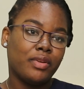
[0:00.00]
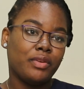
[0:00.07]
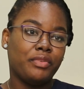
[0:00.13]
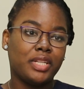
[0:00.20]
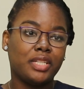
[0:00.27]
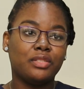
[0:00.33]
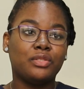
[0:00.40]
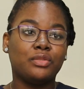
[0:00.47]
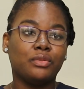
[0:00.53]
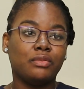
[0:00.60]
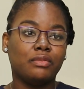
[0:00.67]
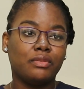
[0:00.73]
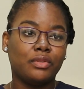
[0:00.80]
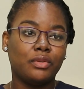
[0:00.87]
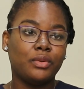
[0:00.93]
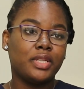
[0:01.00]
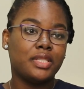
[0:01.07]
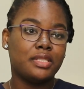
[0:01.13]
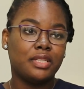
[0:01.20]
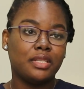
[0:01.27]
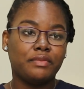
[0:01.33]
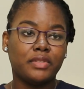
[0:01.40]
ready to go and
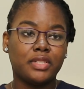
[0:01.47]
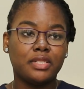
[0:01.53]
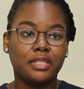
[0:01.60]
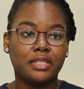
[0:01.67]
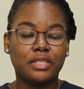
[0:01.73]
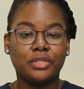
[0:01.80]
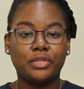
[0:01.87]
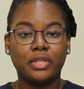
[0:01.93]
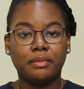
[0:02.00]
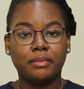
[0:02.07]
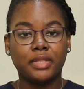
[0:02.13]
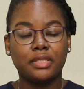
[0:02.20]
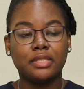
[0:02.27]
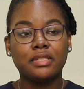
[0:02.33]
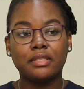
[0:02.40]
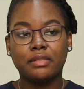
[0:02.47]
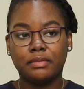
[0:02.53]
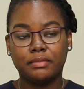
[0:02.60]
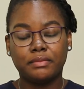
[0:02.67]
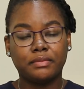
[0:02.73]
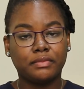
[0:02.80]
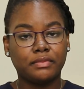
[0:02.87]
seek fertility treatment.
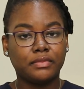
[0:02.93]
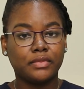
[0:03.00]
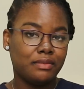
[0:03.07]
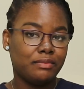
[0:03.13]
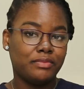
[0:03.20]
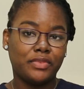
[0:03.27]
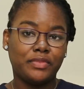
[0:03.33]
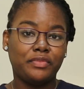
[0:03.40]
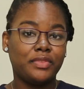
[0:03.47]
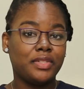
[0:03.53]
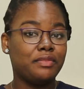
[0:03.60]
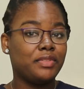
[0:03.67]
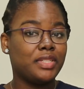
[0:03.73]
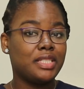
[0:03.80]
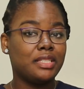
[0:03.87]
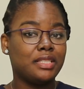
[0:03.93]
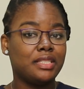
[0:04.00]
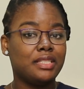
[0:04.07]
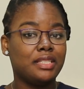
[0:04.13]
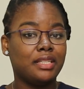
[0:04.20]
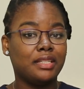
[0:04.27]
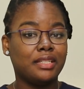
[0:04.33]

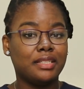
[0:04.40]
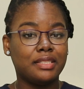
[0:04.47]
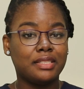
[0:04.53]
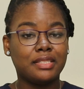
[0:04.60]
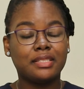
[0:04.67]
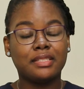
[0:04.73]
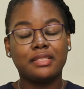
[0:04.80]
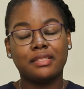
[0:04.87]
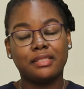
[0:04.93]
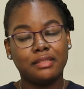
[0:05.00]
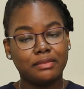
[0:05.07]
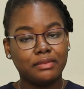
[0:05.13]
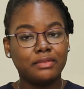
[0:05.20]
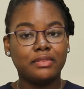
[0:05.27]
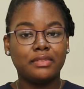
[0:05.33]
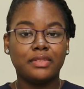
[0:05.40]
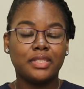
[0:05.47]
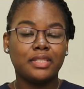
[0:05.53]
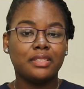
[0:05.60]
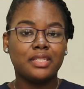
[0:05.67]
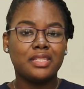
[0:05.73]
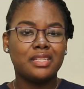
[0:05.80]
Infertility
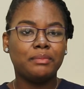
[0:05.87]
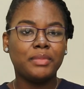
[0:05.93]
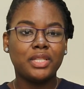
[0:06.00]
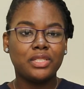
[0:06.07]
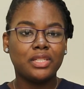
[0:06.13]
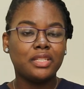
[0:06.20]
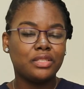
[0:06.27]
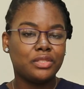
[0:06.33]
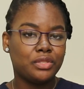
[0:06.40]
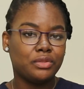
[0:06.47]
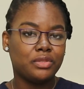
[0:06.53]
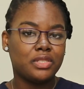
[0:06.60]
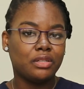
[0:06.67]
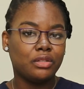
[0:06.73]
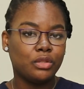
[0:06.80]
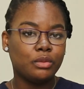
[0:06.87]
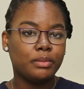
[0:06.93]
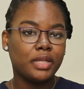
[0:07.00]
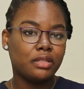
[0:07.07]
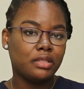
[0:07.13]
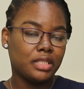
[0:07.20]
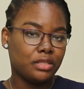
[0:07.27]
it's a major issue. It's a
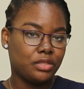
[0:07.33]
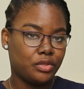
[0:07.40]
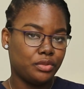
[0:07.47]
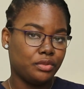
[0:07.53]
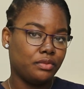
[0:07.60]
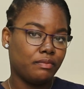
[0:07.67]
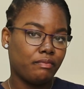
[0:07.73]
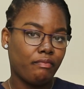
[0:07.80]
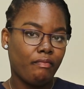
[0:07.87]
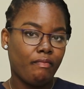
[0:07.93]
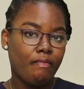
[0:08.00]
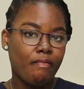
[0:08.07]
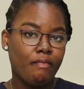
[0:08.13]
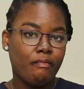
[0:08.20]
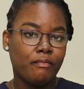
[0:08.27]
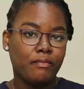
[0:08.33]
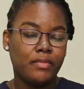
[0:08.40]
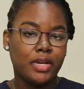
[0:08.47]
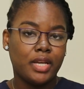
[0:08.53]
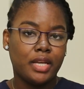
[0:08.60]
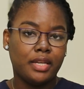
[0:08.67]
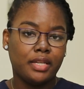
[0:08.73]
global issue,
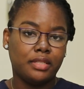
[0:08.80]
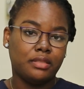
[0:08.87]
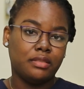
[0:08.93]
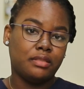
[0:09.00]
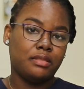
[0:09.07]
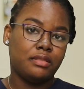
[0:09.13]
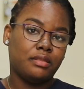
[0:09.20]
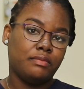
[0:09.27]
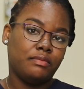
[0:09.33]
and